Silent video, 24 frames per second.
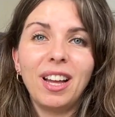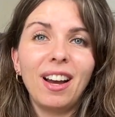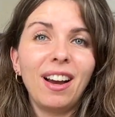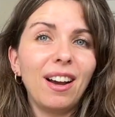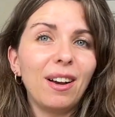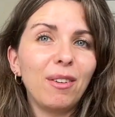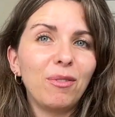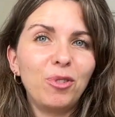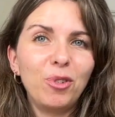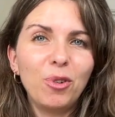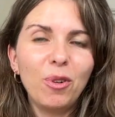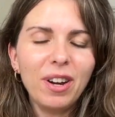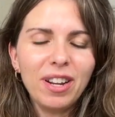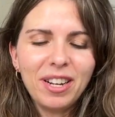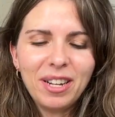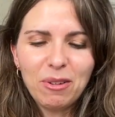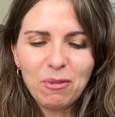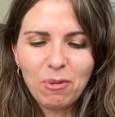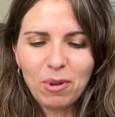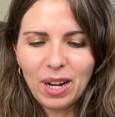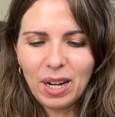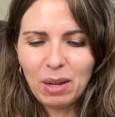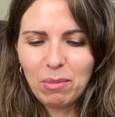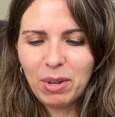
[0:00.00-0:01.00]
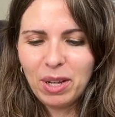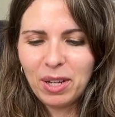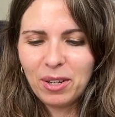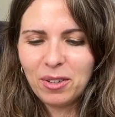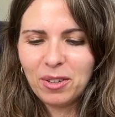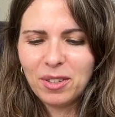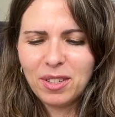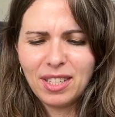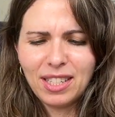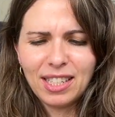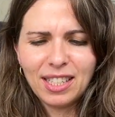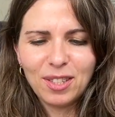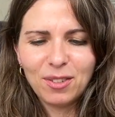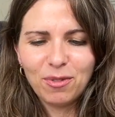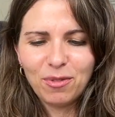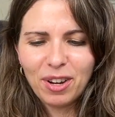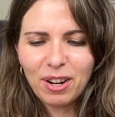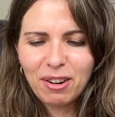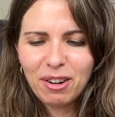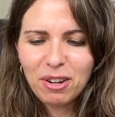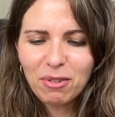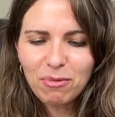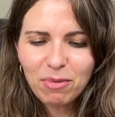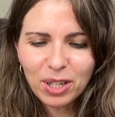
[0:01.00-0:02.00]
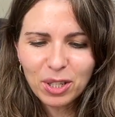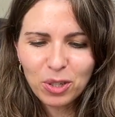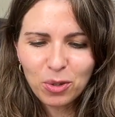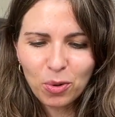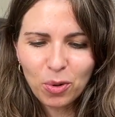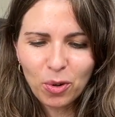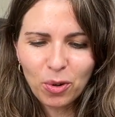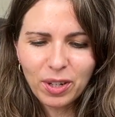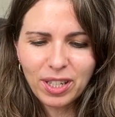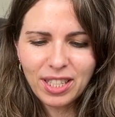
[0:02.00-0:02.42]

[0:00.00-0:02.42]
I have no idea why, because it's very retro.